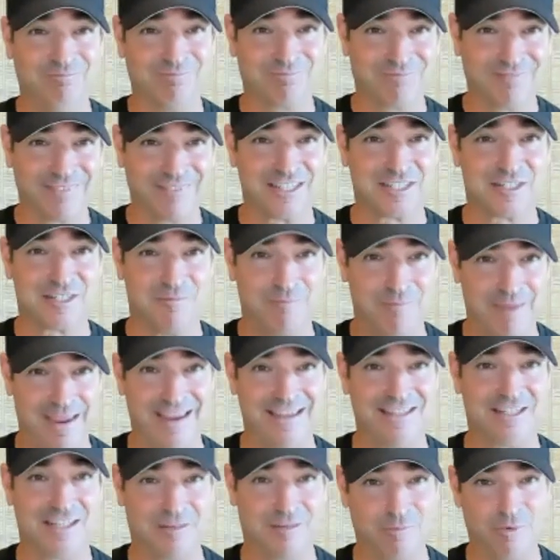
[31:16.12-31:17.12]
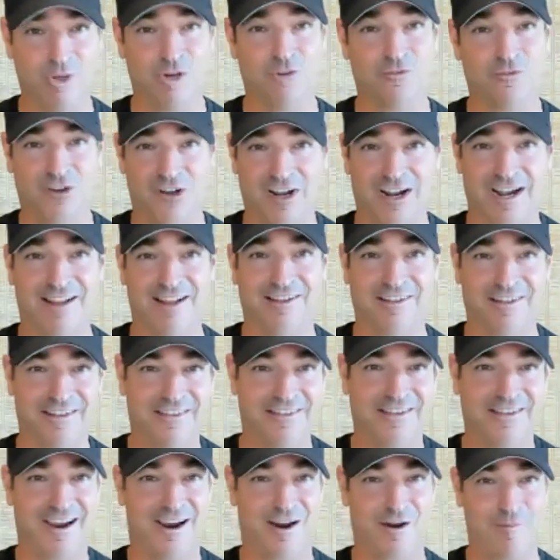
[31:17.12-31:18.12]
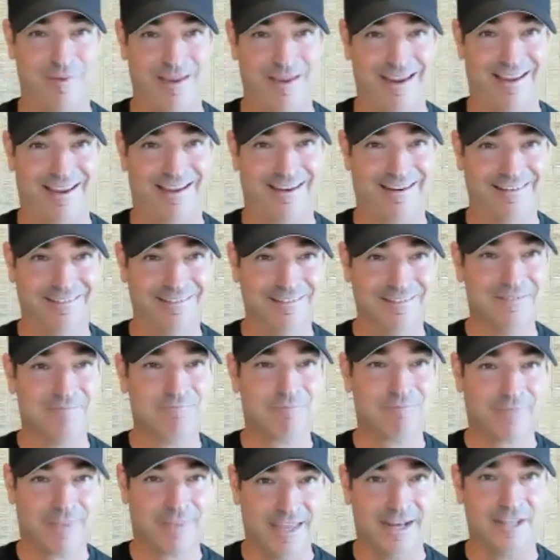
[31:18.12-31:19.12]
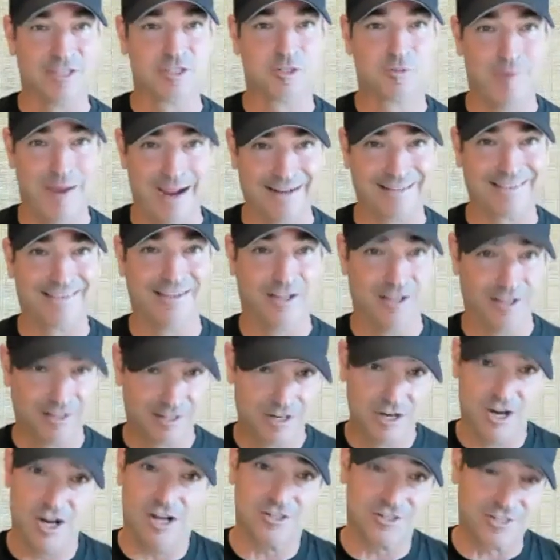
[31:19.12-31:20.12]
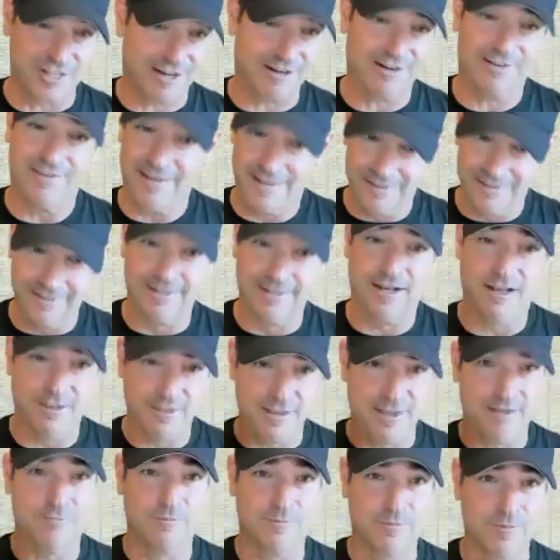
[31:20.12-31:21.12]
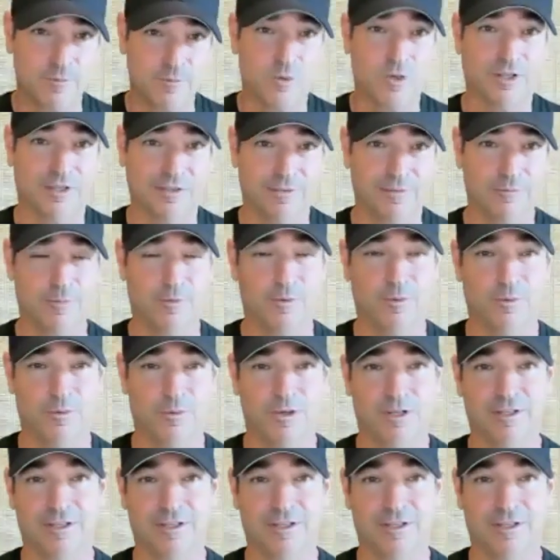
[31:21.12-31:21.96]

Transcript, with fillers: this amazing, beautiful island in the Caribbean and inspect the call center. Then, you know, then we'll well,